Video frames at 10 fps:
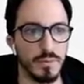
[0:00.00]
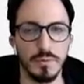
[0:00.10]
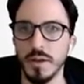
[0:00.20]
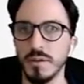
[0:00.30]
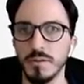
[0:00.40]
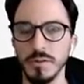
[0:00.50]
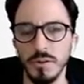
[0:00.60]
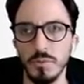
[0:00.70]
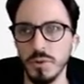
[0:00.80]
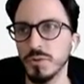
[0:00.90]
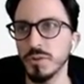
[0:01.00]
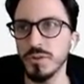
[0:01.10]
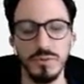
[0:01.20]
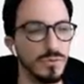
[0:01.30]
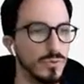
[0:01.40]
Okay, what you can
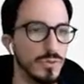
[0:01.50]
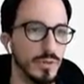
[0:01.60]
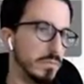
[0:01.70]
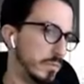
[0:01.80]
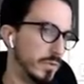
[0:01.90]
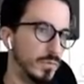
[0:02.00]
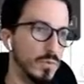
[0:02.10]
do is you can, if you